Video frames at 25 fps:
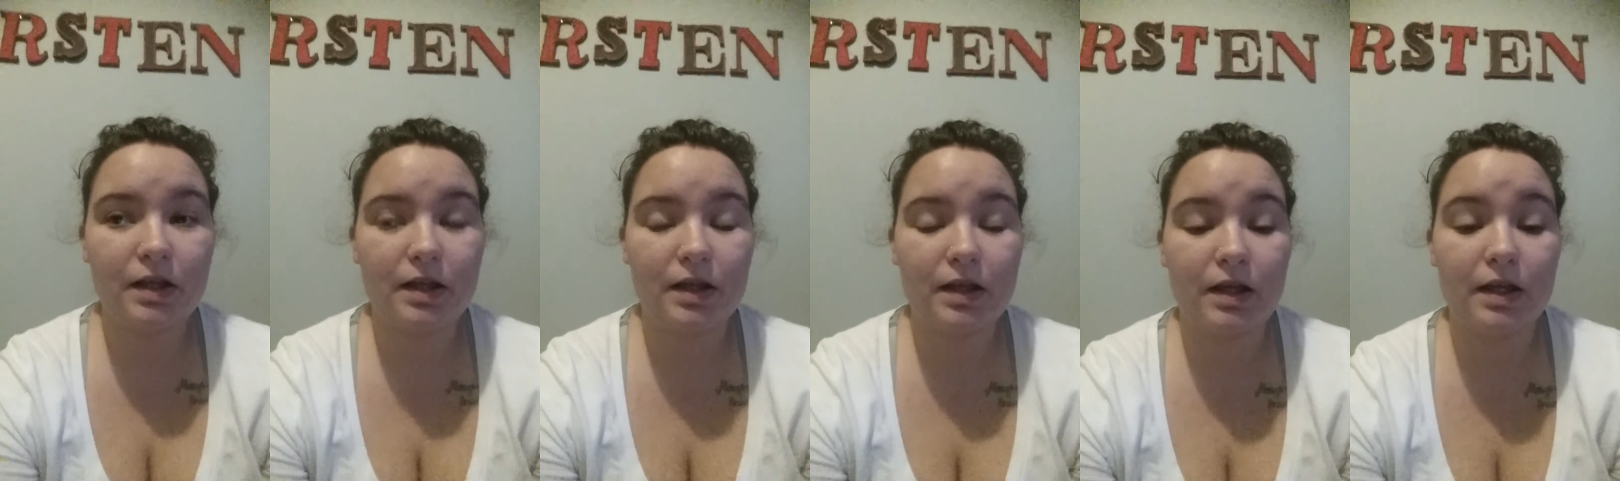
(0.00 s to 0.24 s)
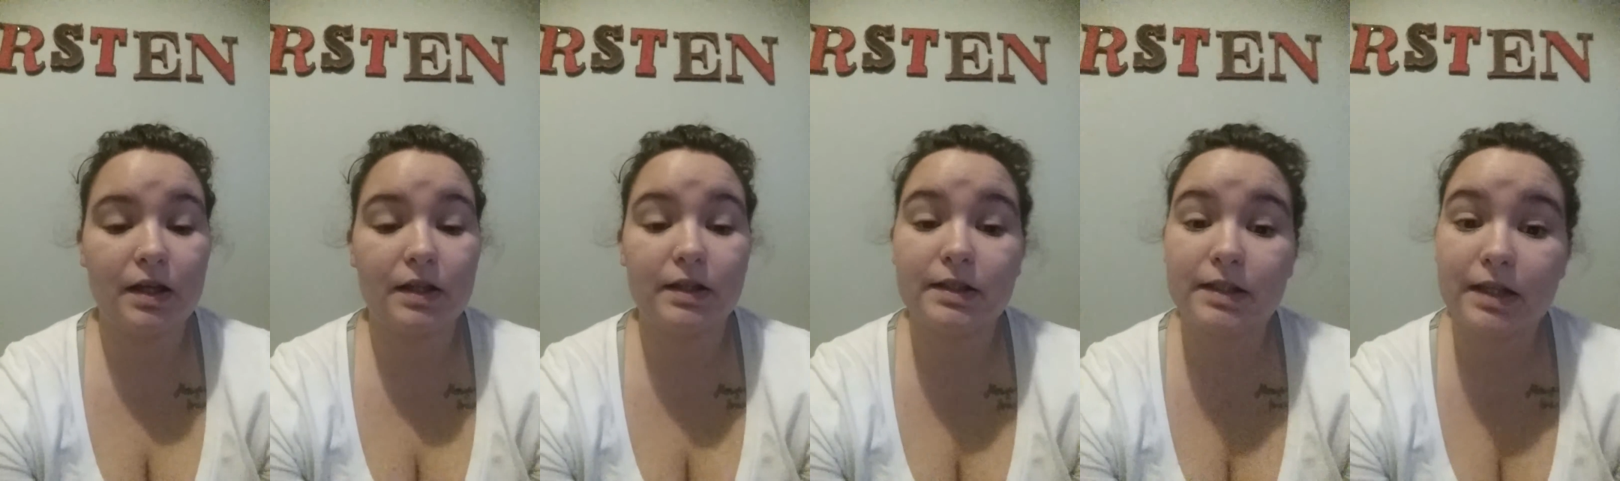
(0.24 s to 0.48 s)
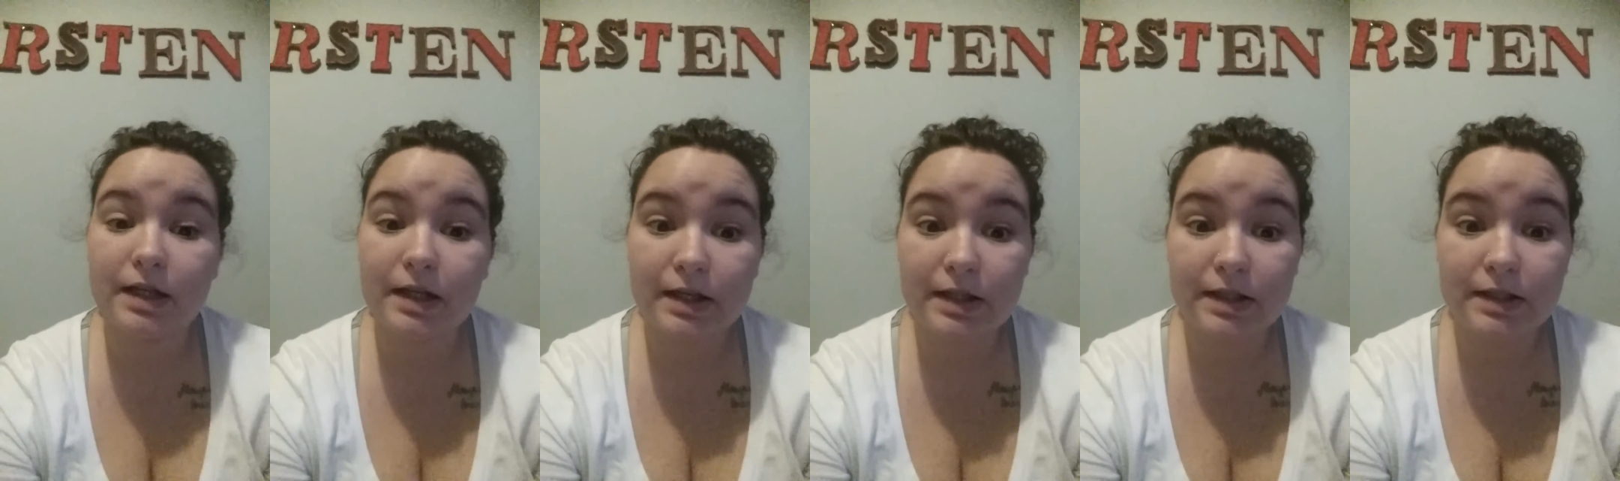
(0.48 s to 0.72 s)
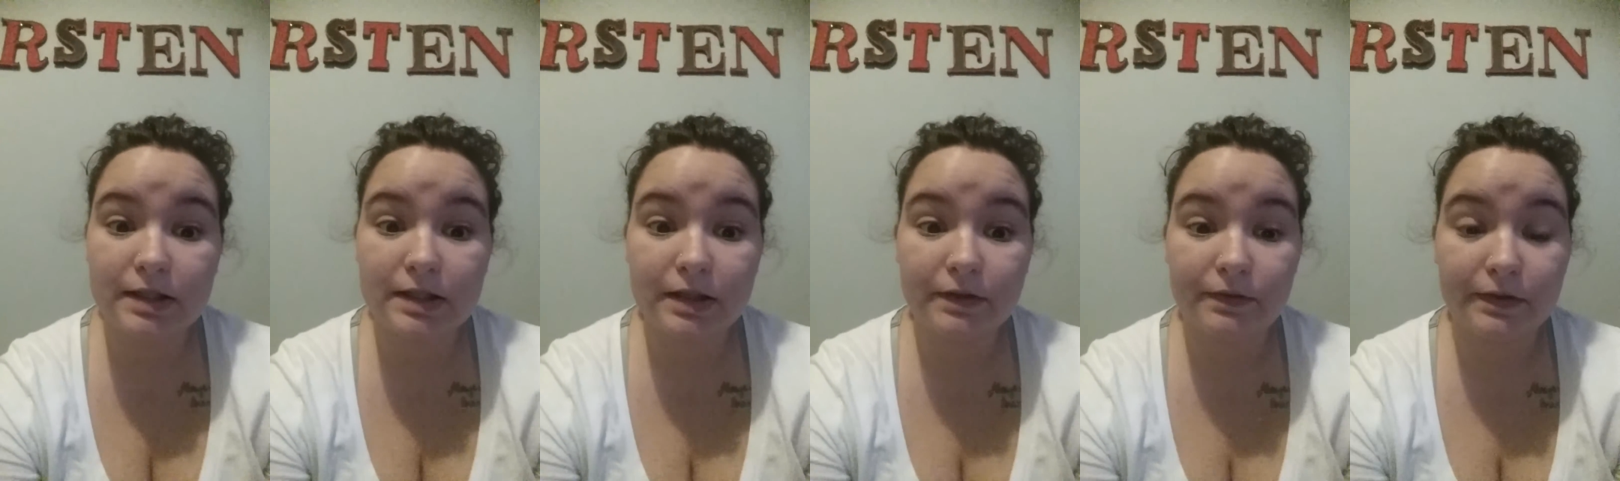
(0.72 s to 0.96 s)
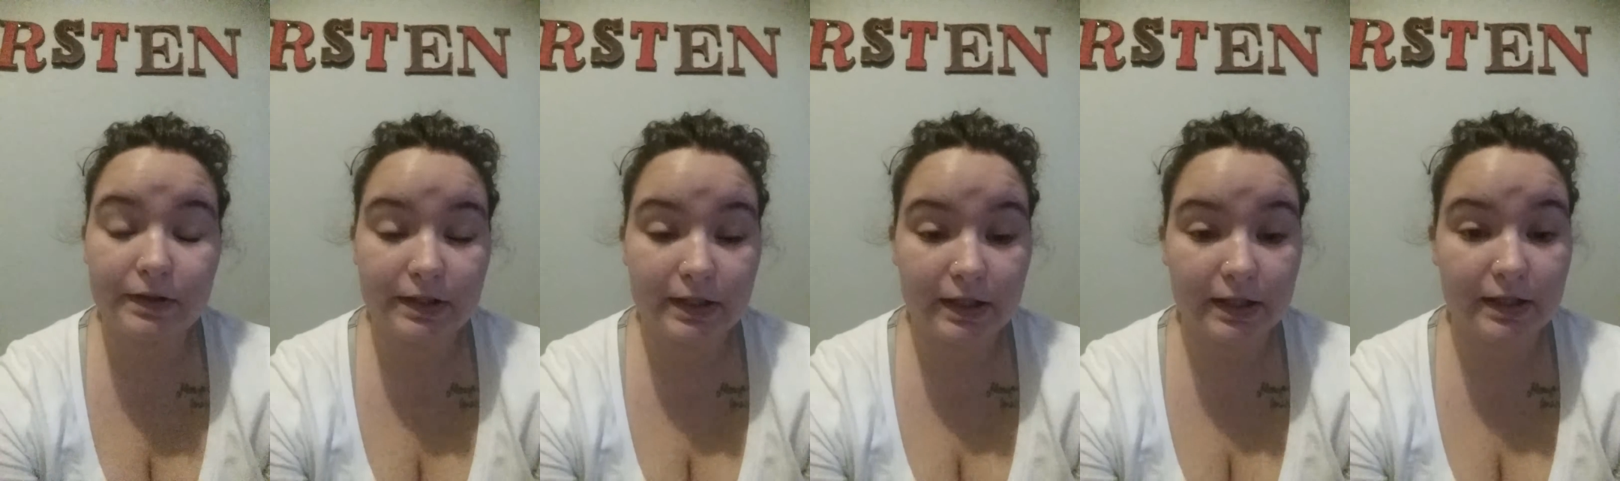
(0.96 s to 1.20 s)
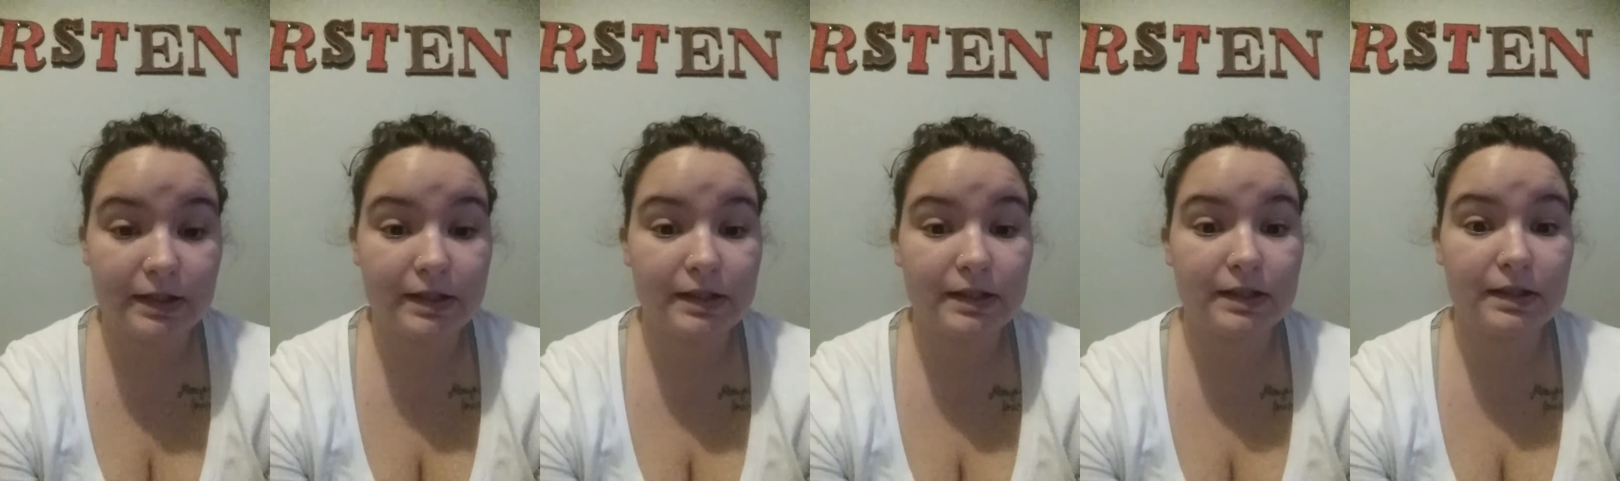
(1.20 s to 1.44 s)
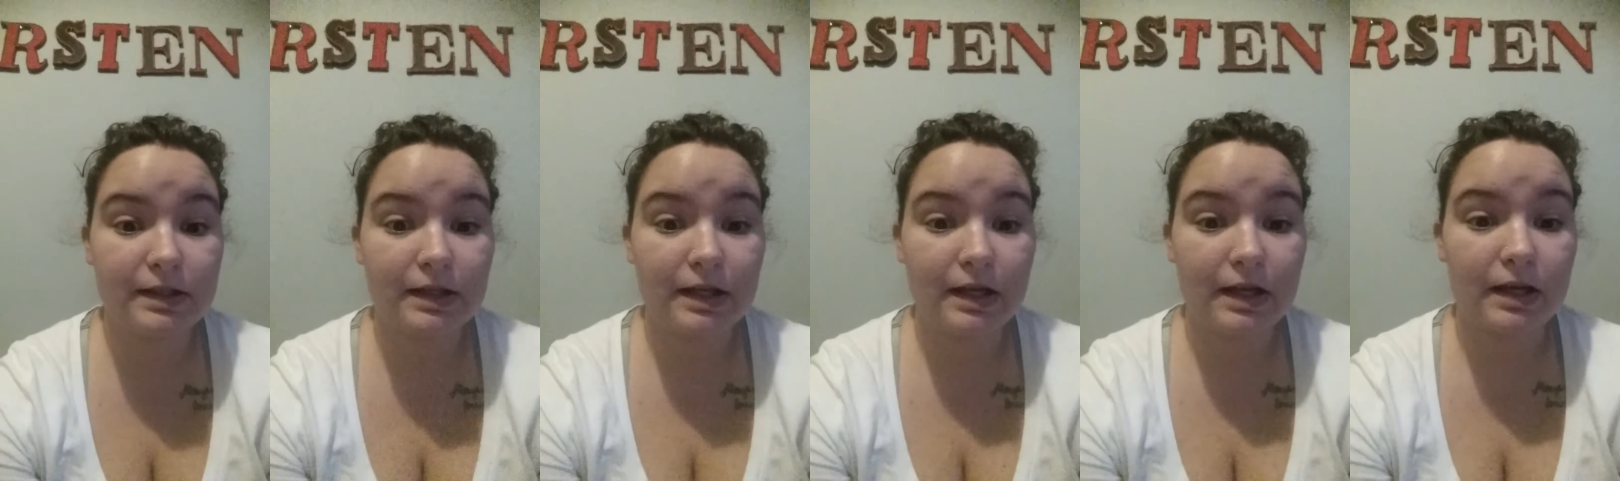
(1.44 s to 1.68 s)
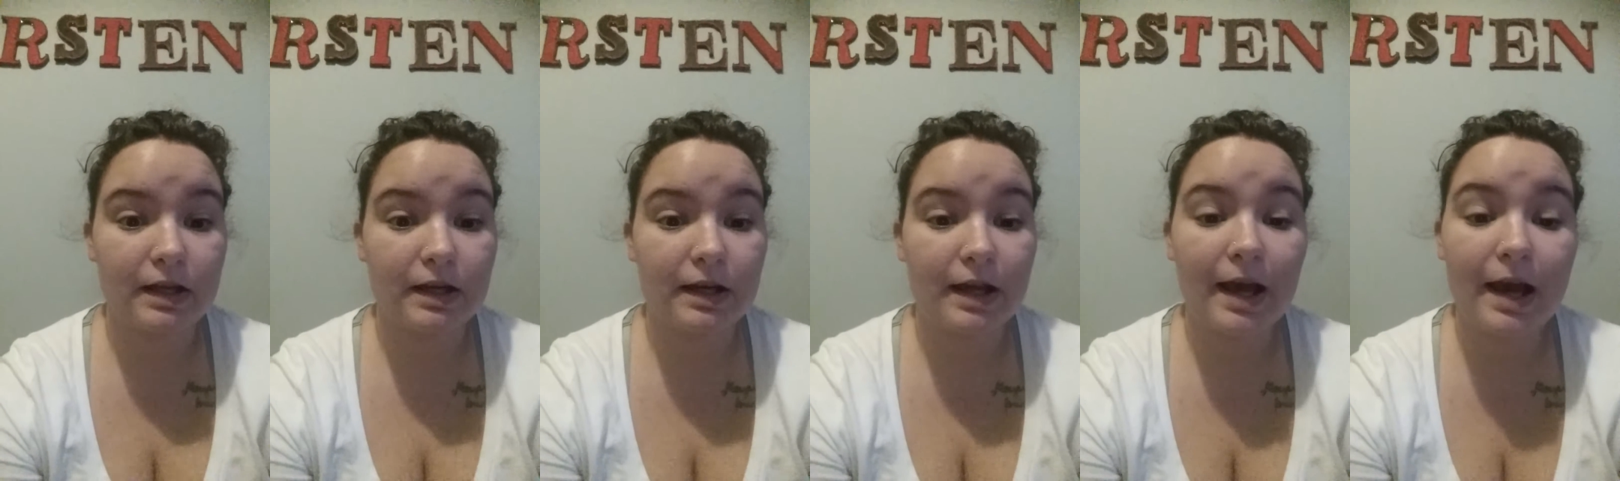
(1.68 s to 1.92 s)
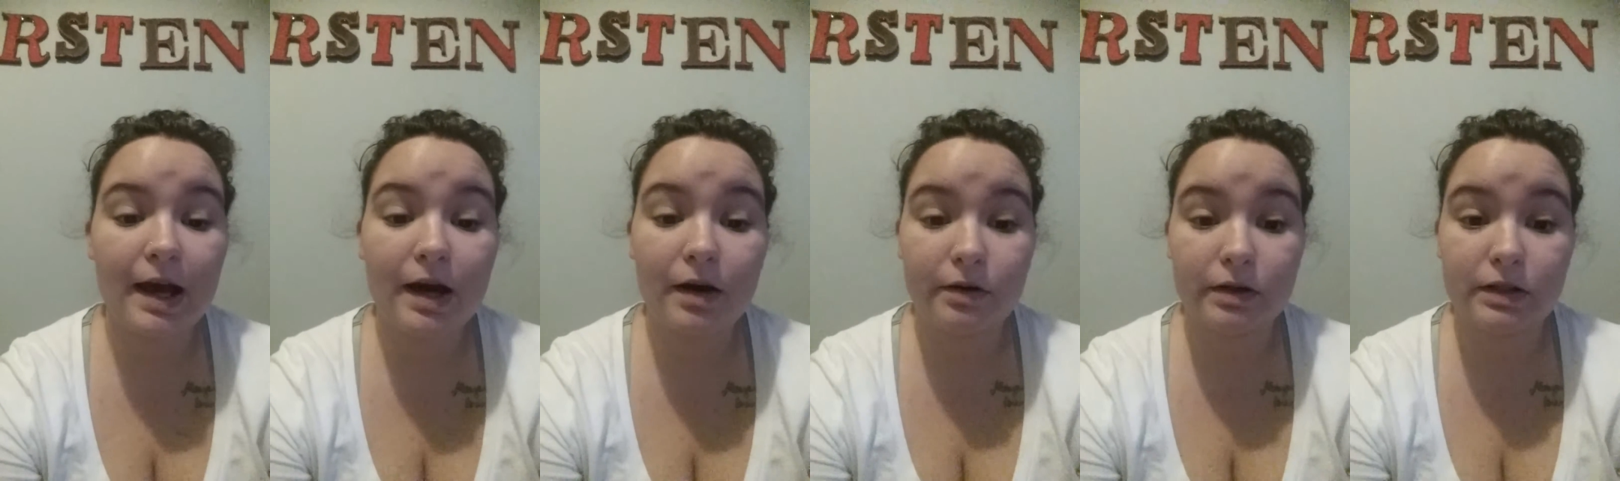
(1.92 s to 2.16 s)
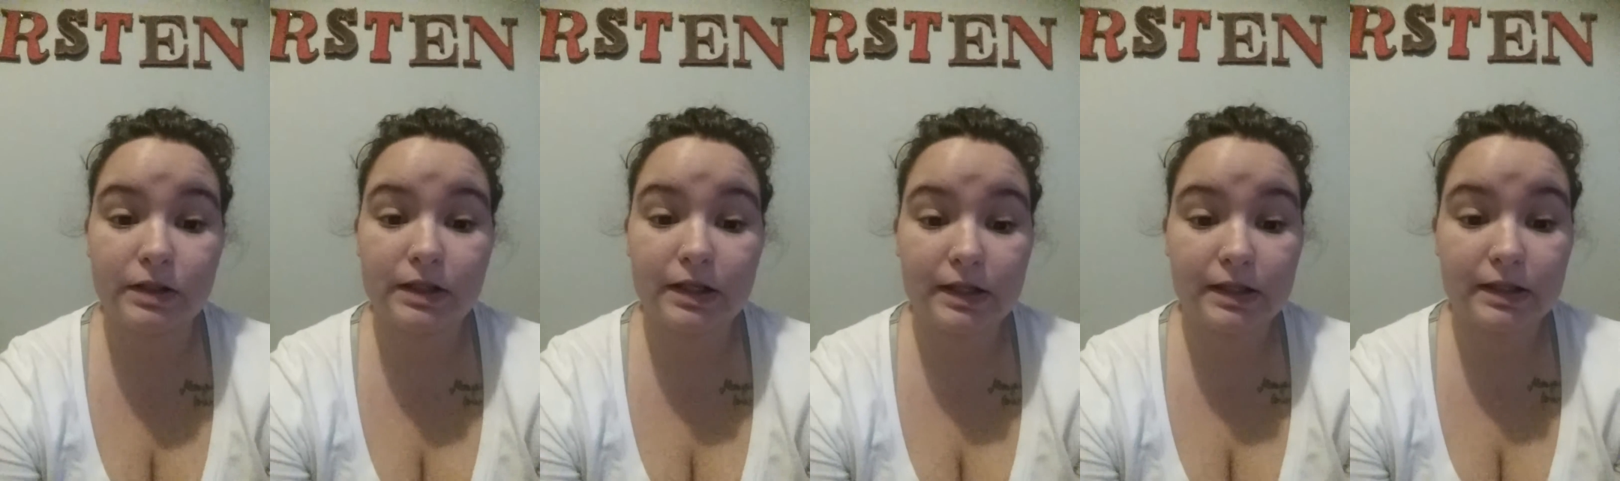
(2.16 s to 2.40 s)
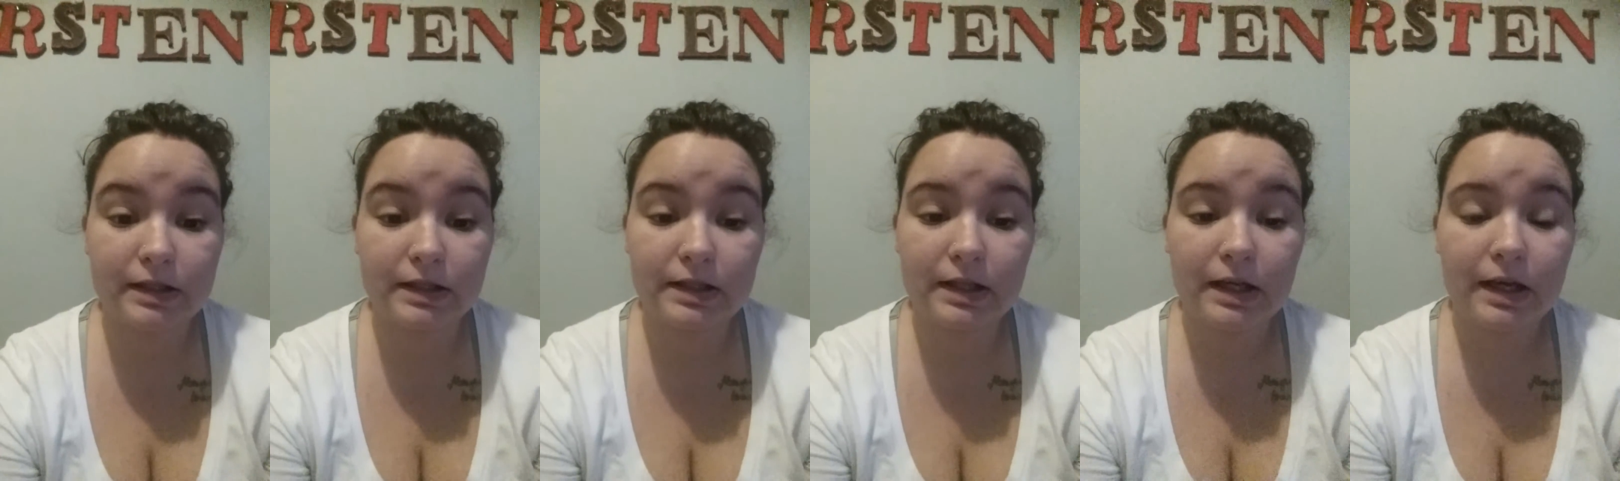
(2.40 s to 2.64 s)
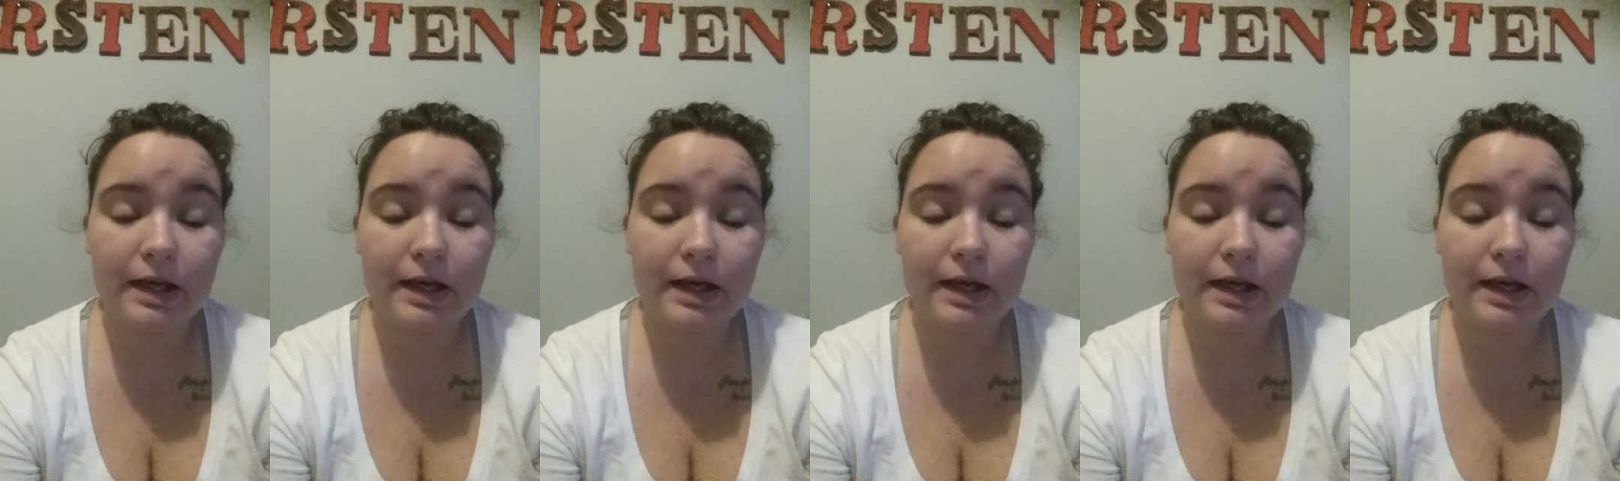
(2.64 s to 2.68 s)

it does, if it does, and how it does.